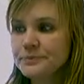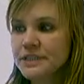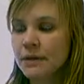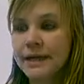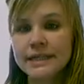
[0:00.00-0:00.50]

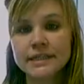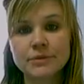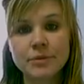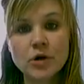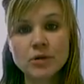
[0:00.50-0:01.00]
and might end
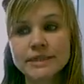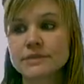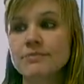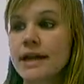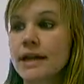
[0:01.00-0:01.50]
up
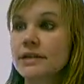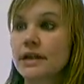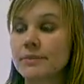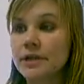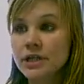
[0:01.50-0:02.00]
homeless, might end
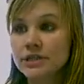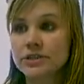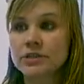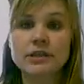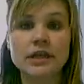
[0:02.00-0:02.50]
up
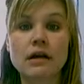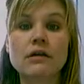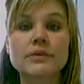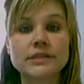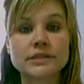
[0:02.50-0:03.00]
certainly not
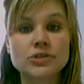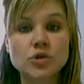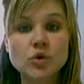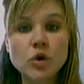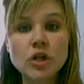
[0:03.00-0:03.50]
going to
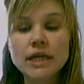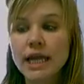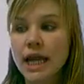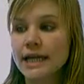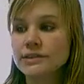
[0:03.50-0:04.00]
school,
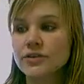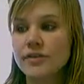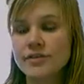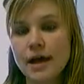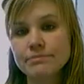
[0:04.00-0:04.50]
and so
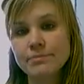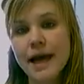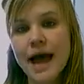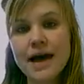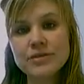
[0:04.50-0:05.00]
that
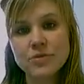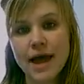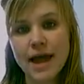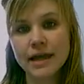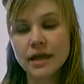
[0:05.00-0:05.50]

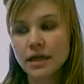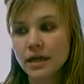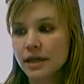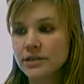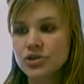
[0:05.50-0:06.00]
pathway
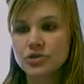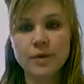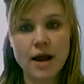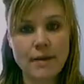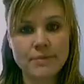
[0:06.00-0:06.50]
into
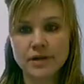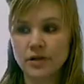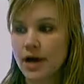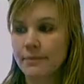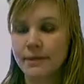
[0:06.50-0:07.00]
property
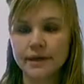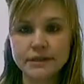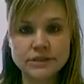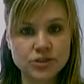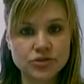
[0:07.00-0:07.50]
crime,
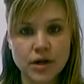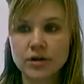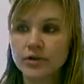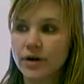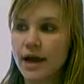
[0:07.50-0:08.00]
into
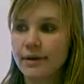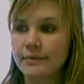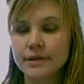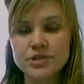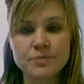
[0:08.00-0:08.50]
drug crime,
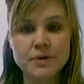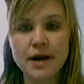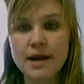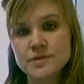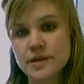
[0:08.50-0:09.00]
into
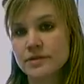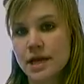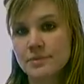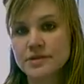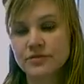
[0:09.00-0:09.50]
perhaps other
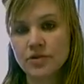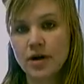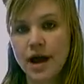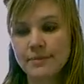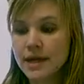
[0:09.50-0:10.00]
types of
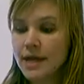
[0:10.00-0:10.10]
crime